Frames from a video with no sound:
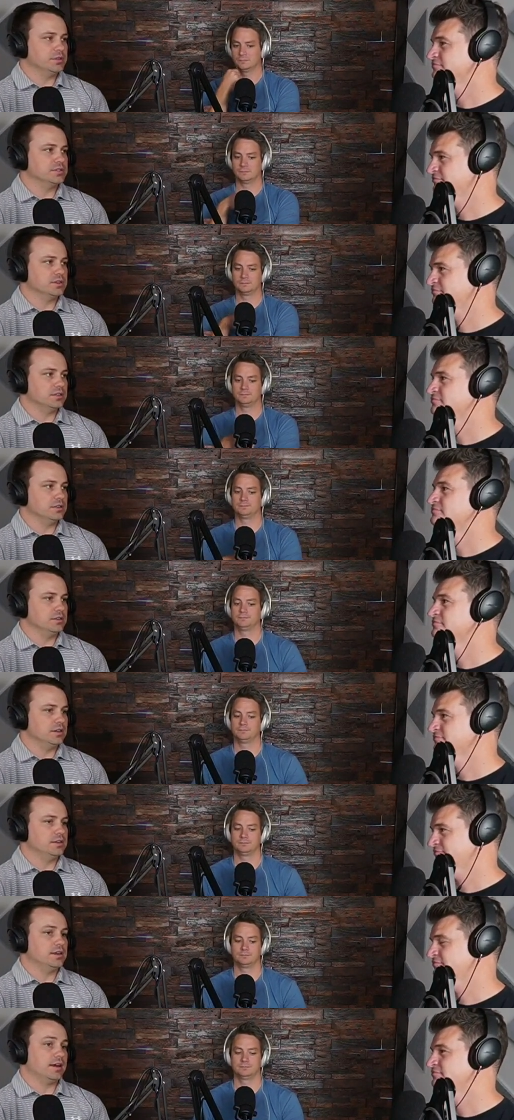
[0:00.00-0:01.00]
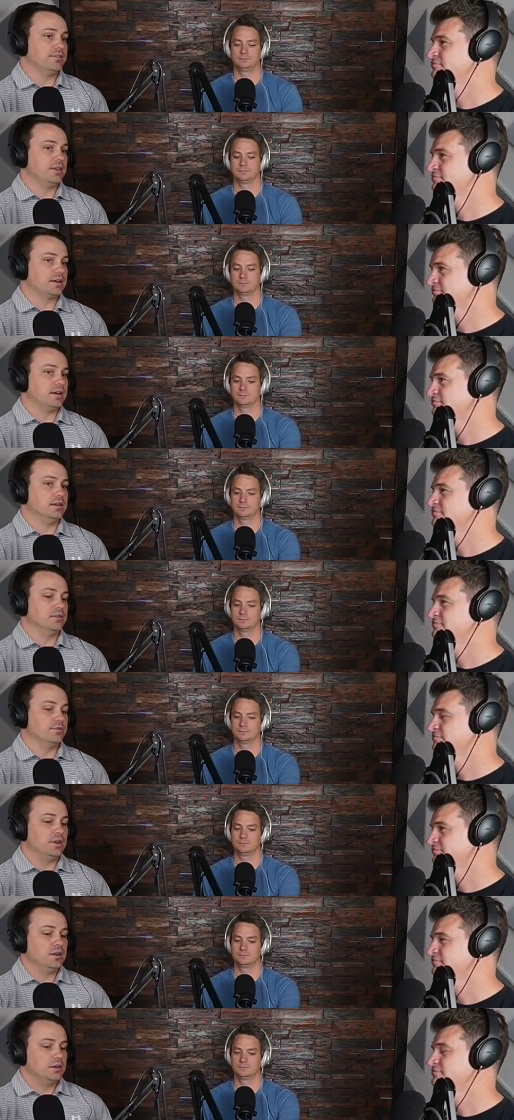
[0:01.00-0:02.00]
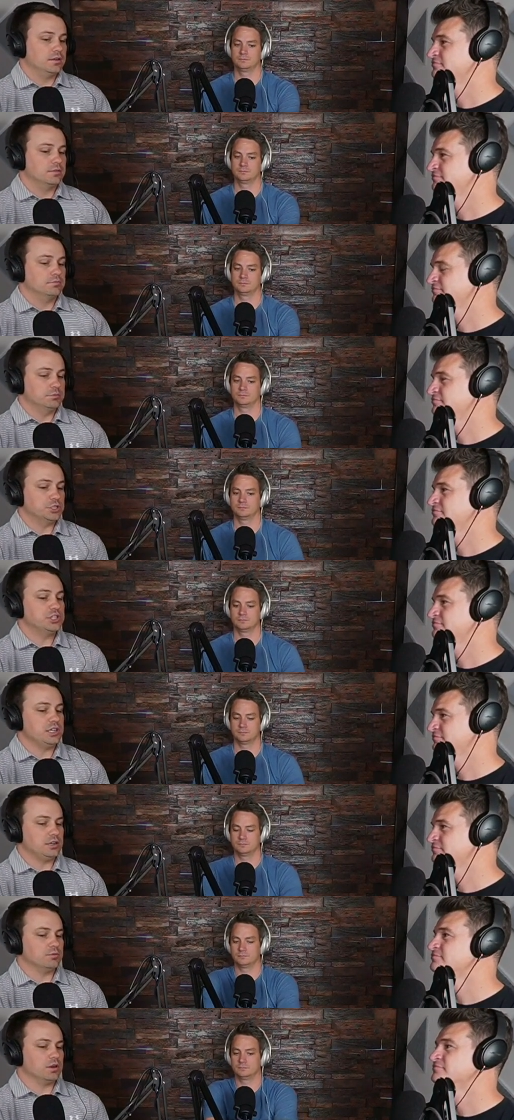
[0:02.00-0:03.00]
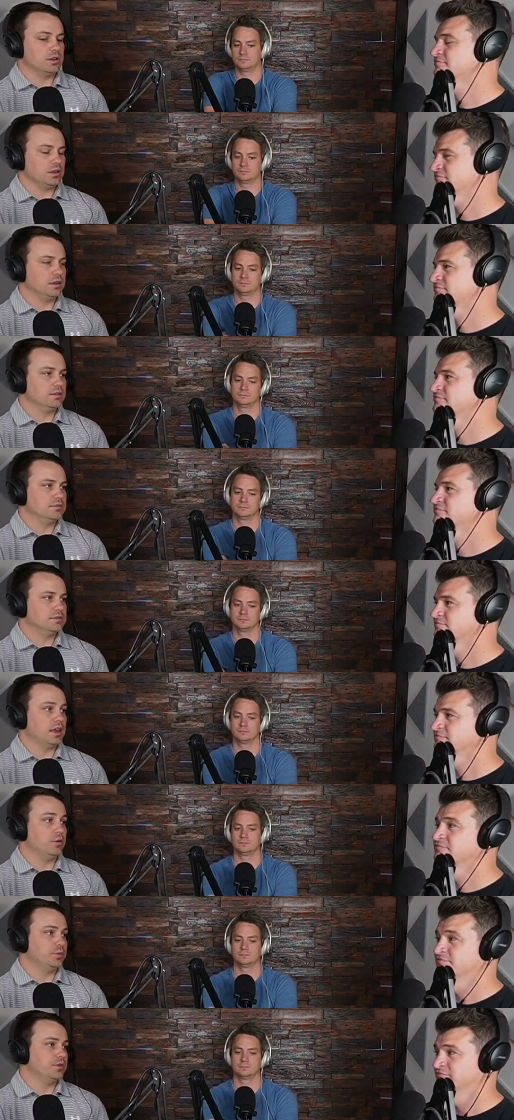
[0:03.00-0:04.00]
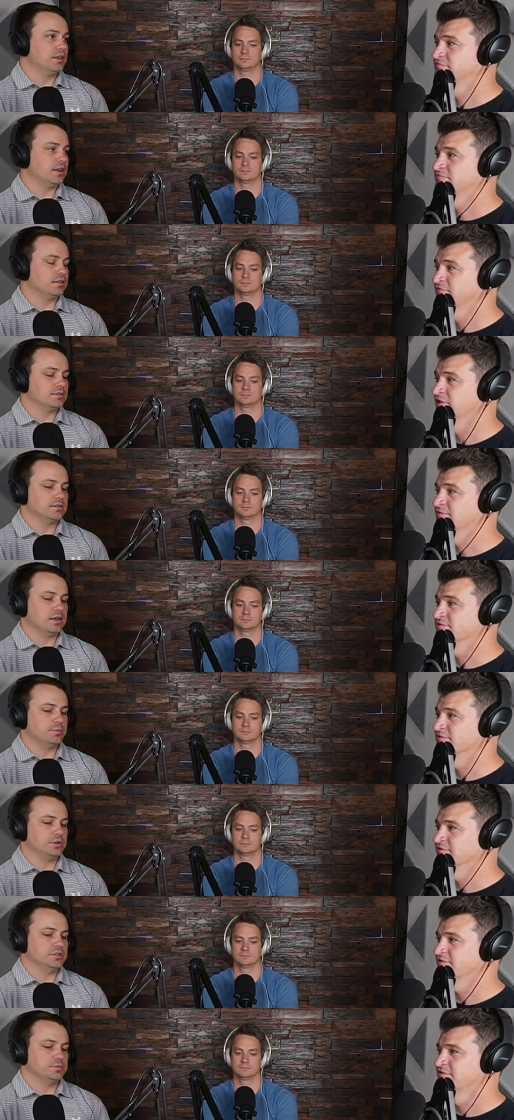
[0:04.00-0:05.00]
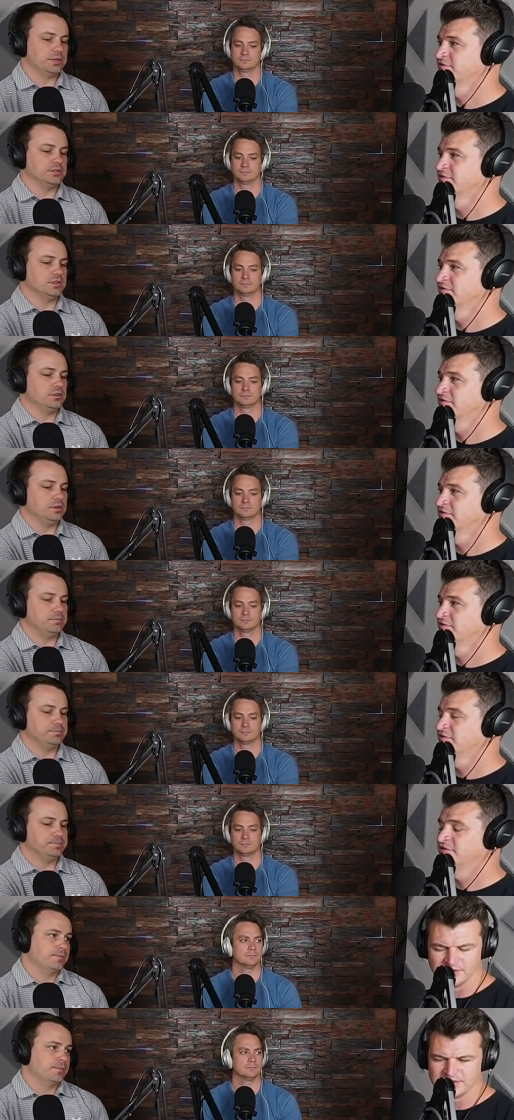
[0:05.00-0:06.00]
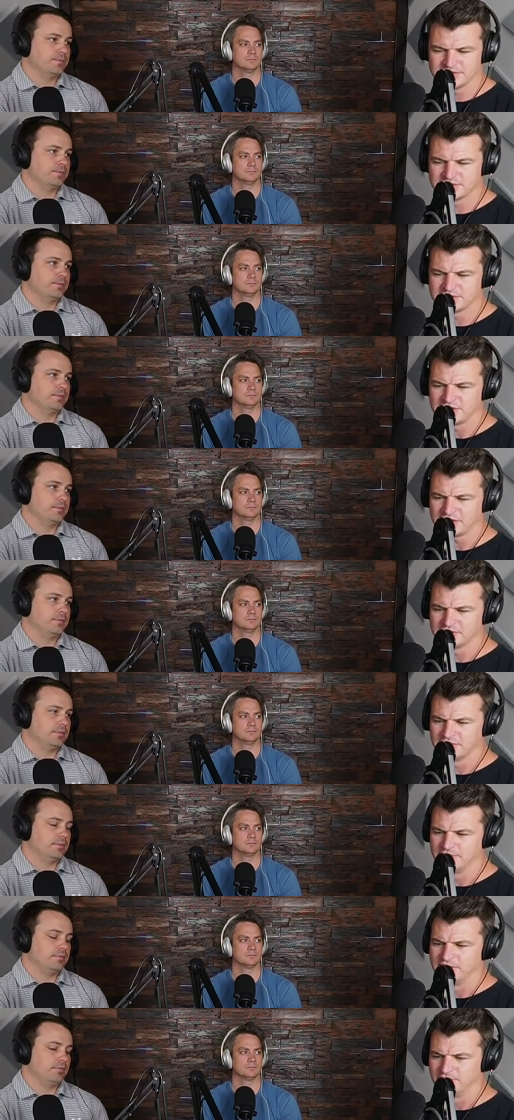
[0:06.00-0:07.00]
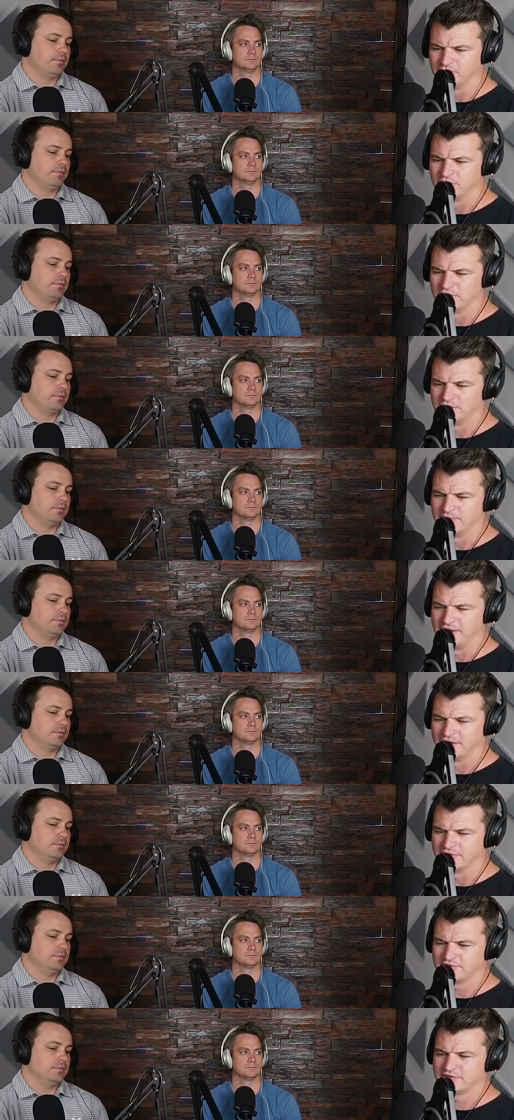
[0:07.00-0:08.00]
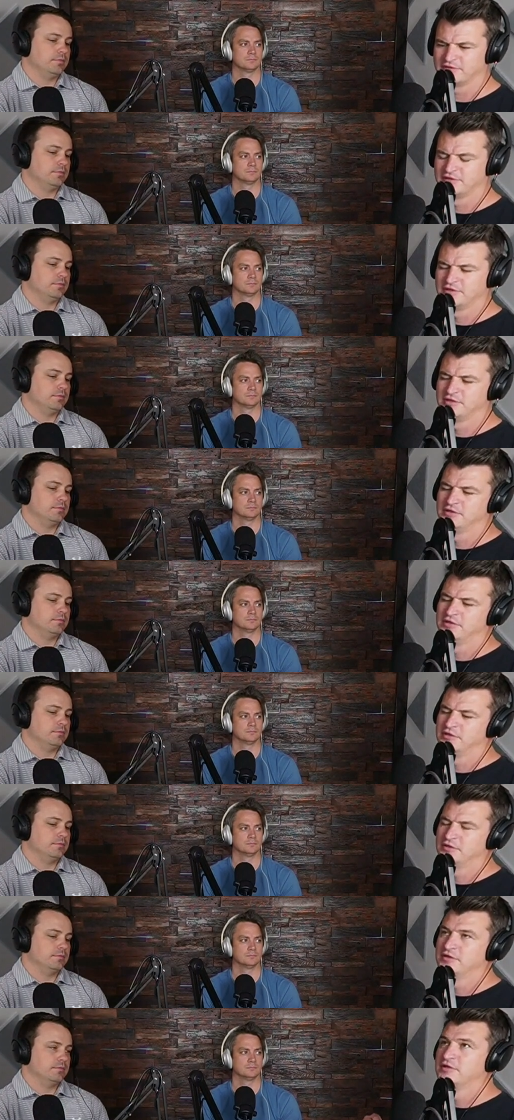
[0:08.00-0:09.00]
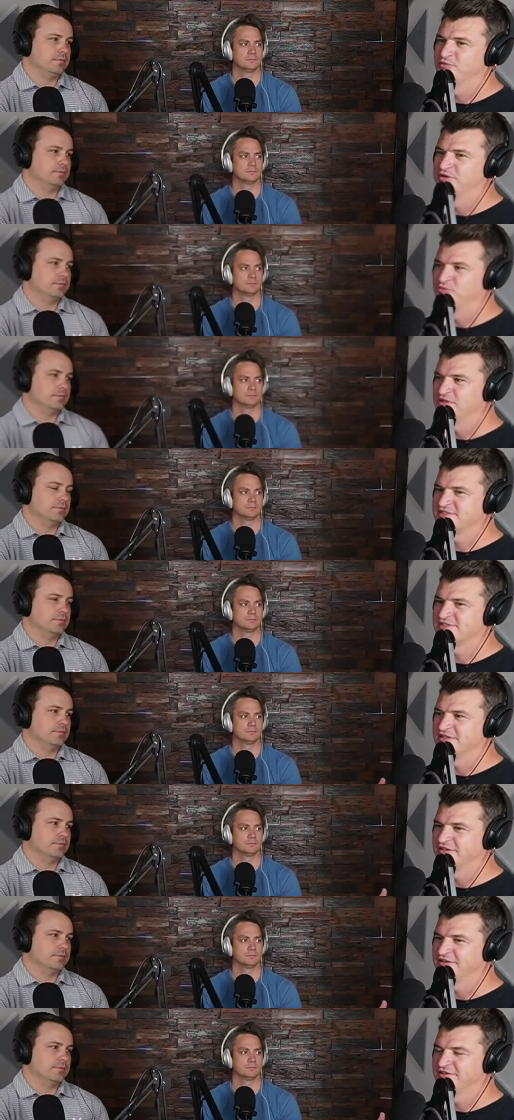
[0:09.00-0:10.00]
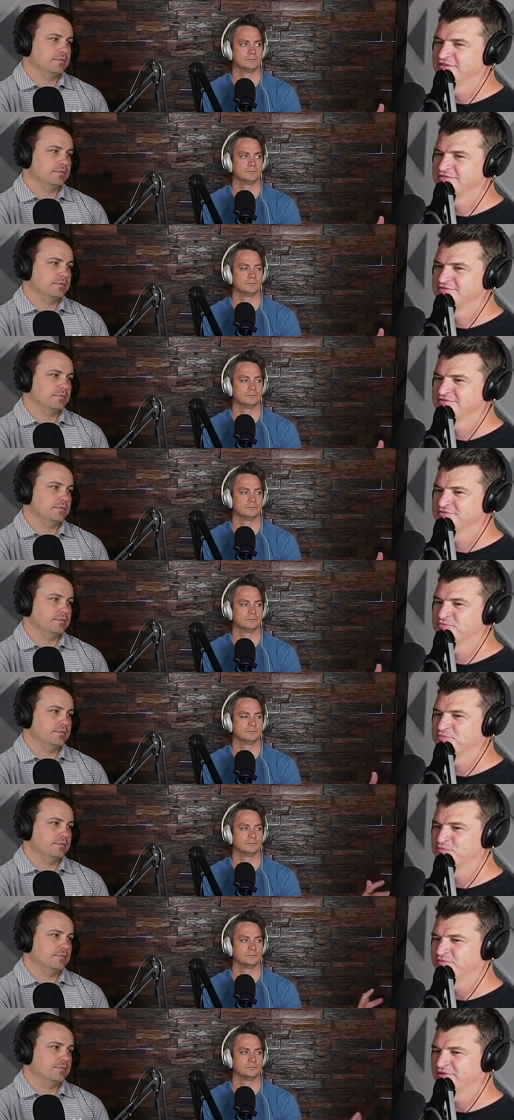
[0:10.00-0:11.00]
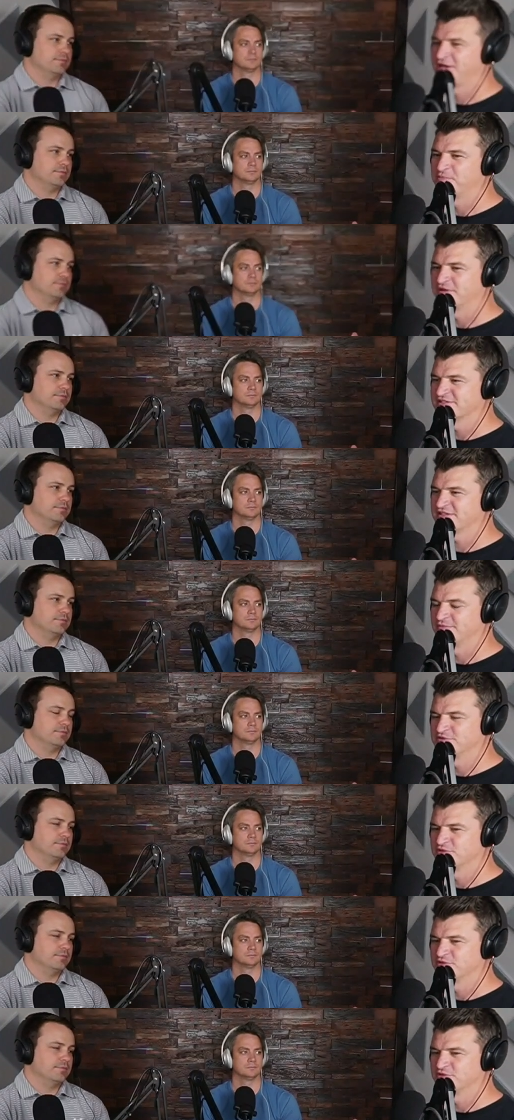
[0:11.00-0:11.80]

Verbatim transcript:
Speaker 1: person and to have that kind of machine running to help you get that Absolutely. that participation that you need.
Speaker 2: Let's talk a little bit more about when we see companies come